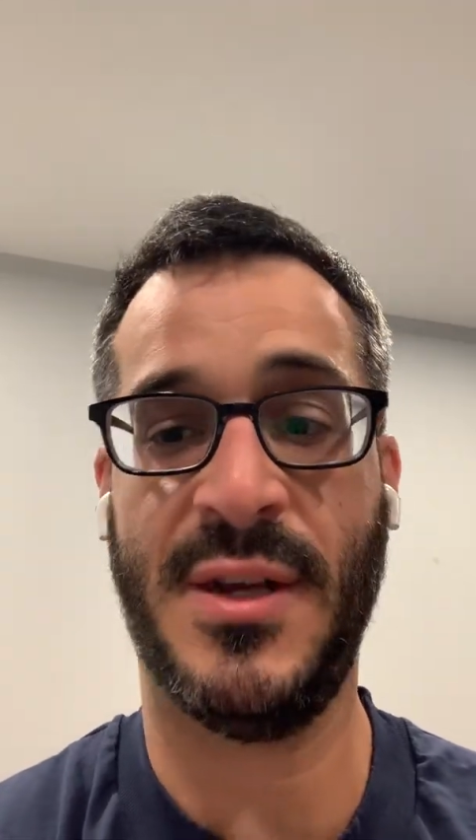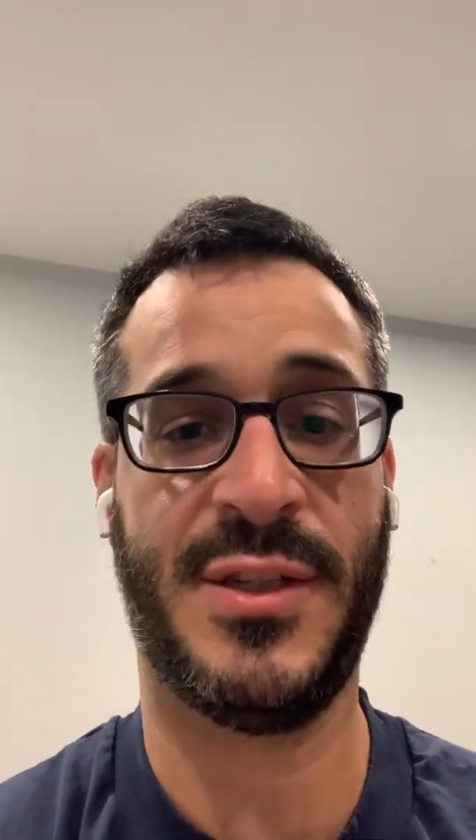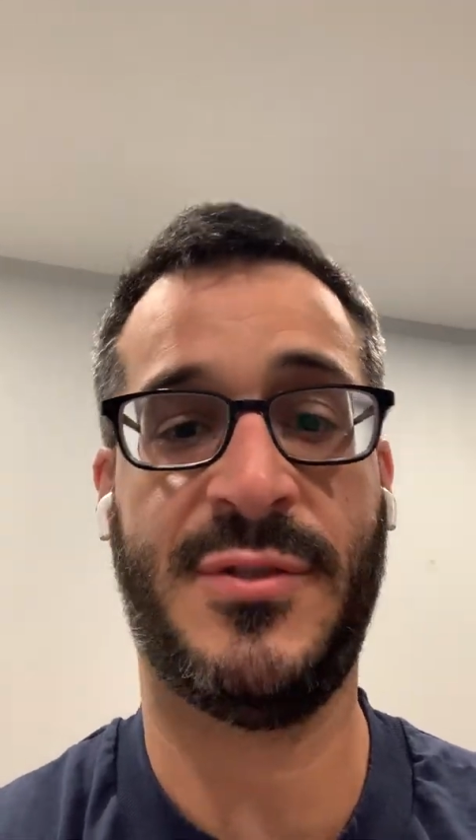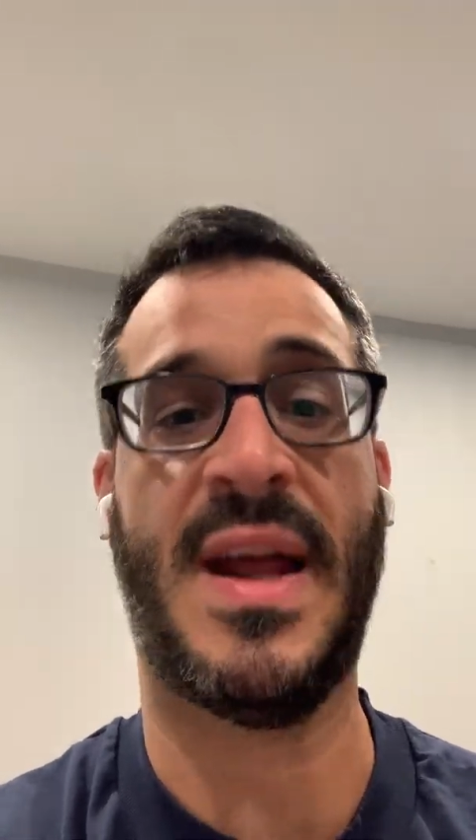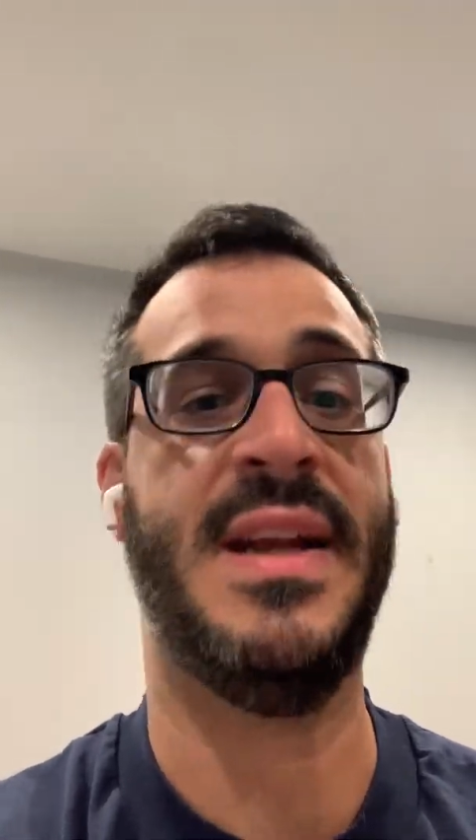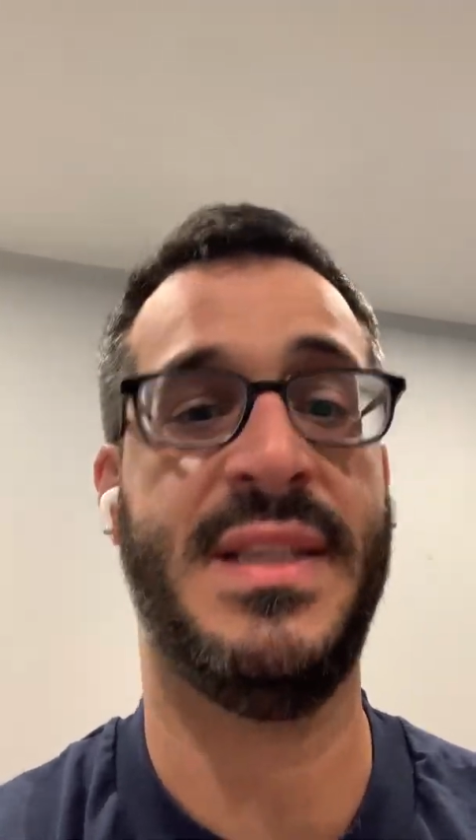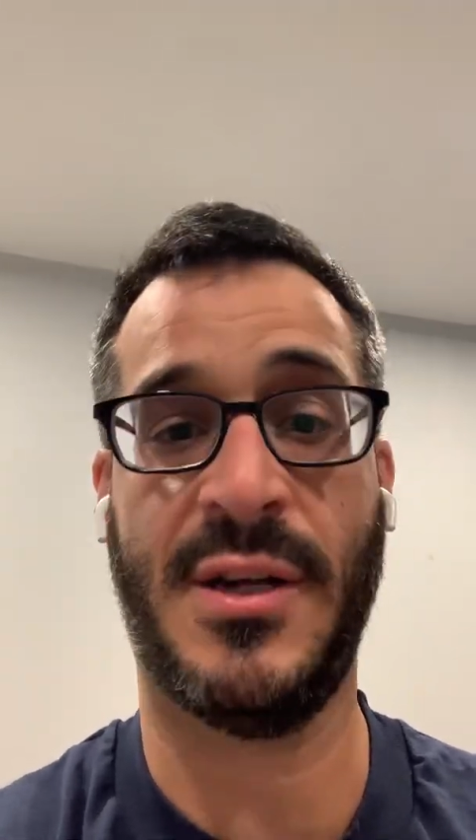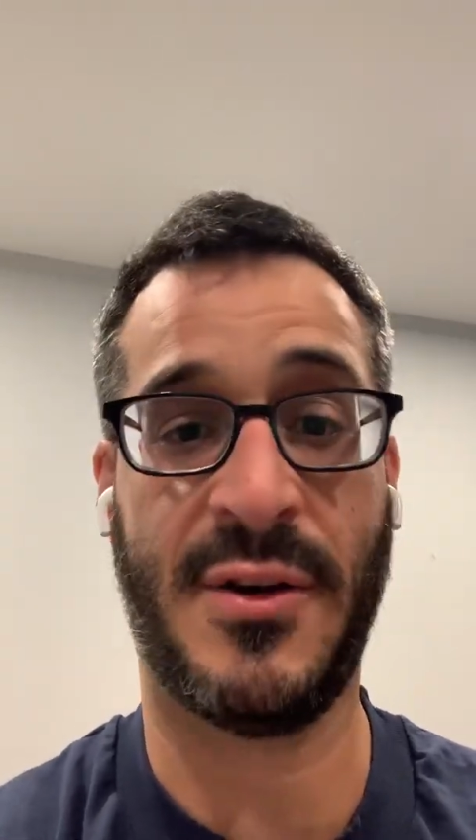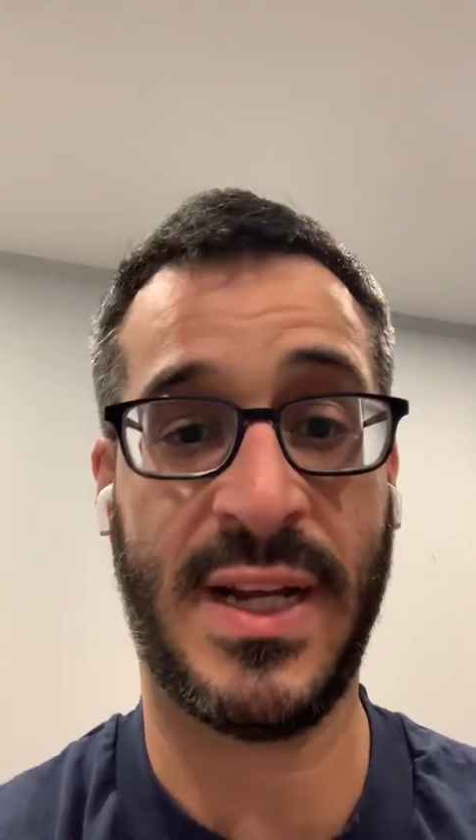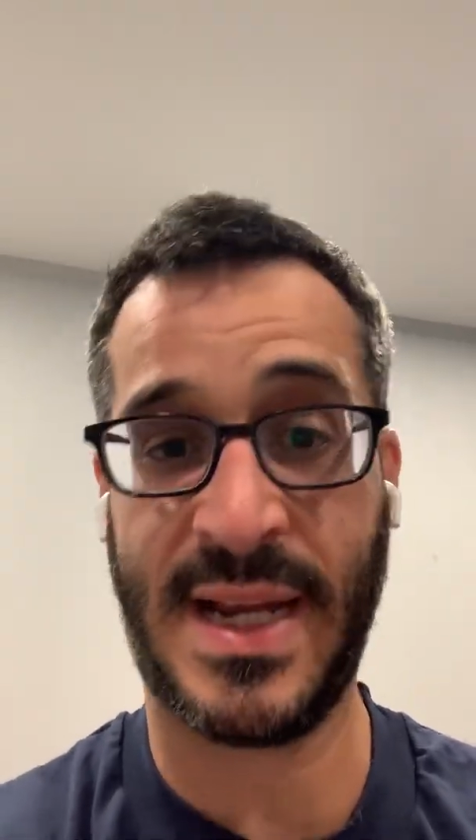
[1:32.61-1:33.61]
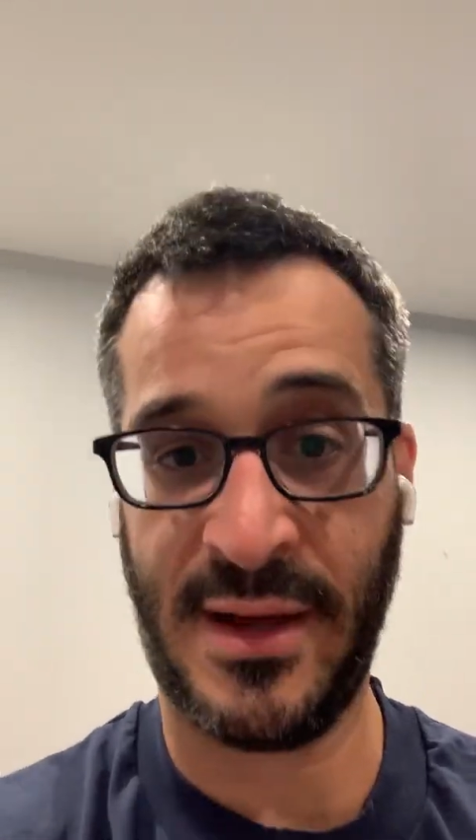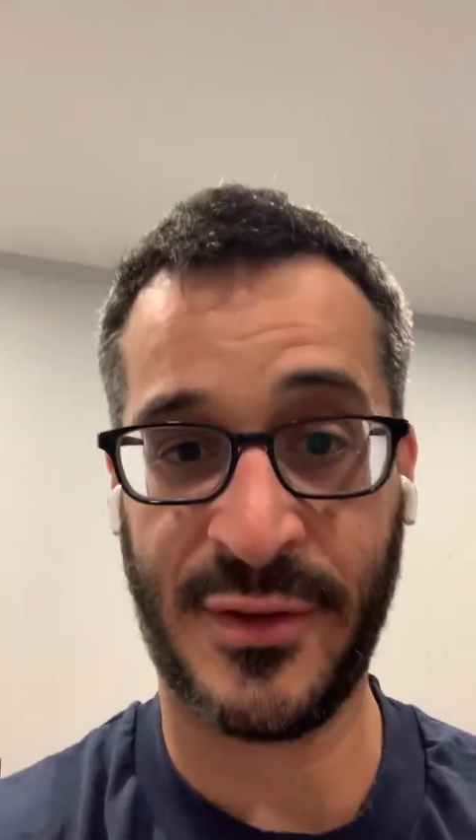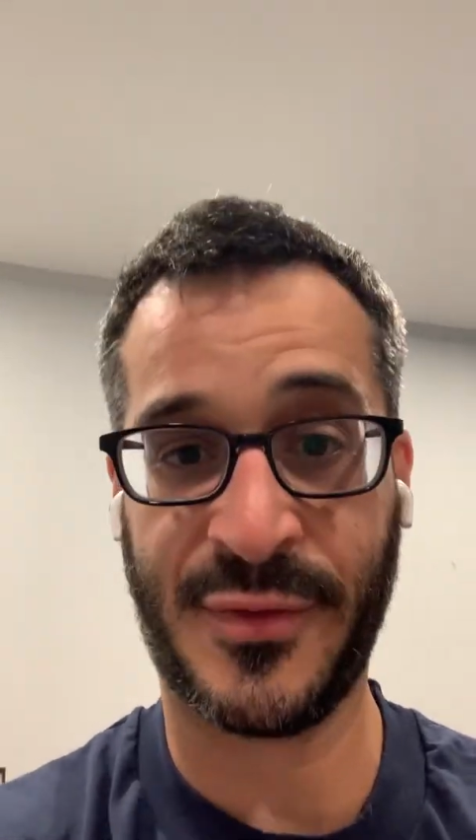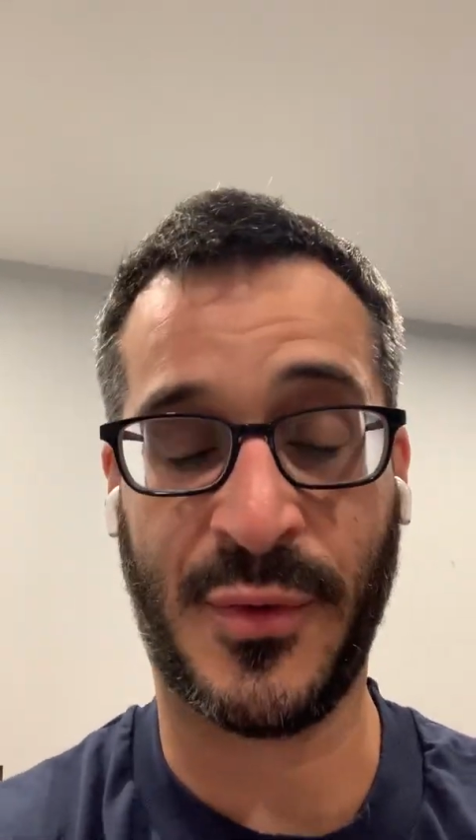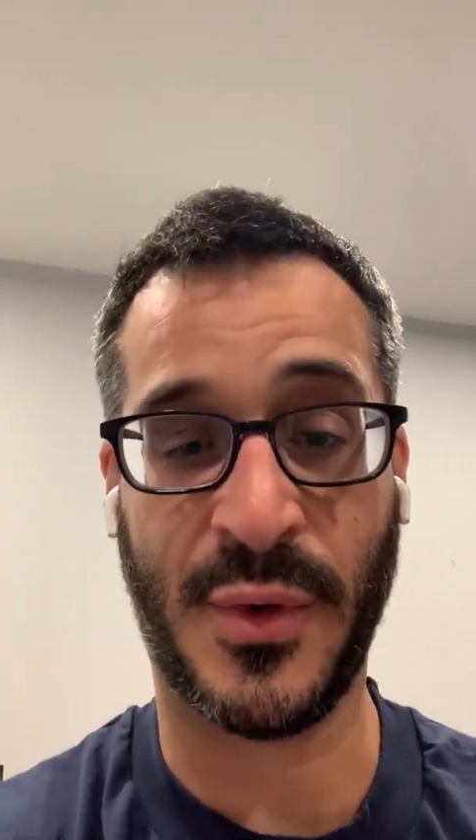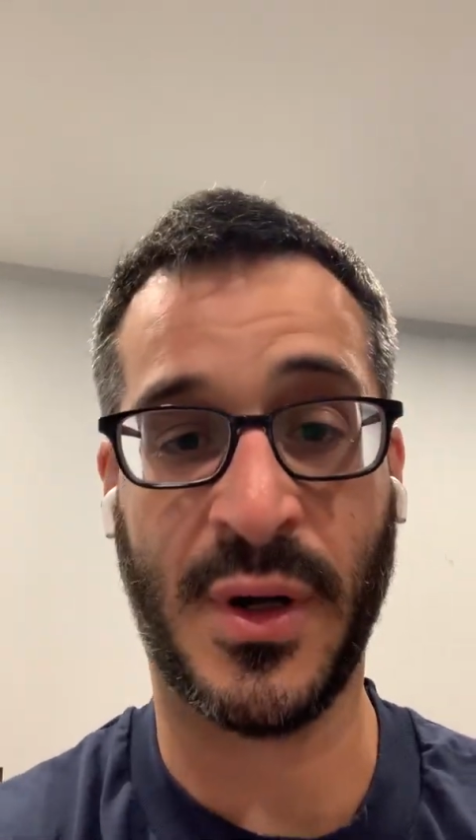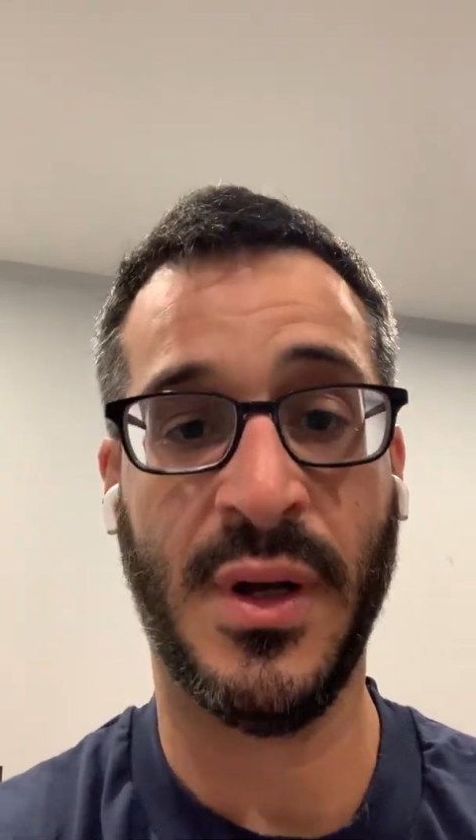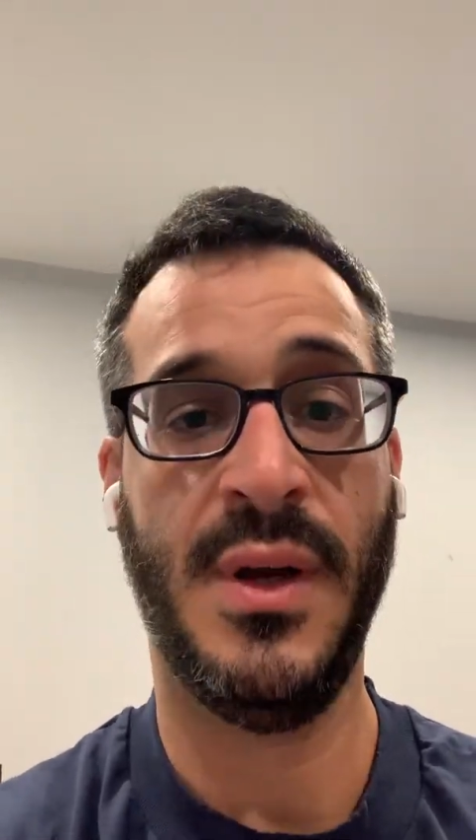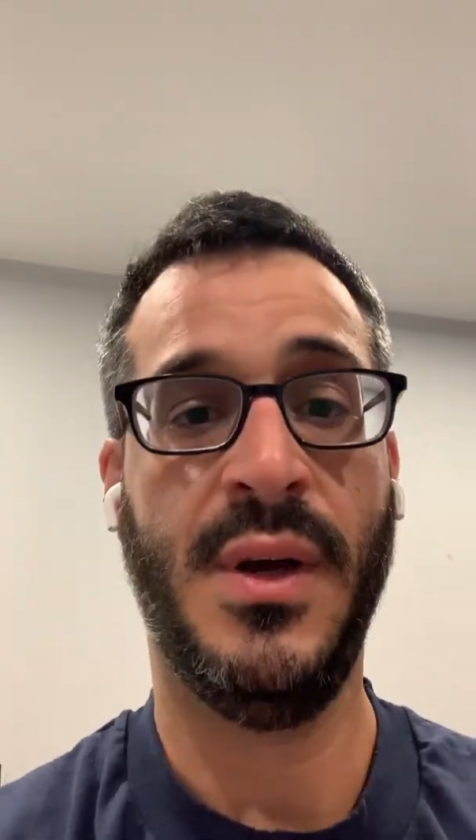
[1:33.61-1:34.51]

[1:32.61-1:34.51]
strategy already accounts for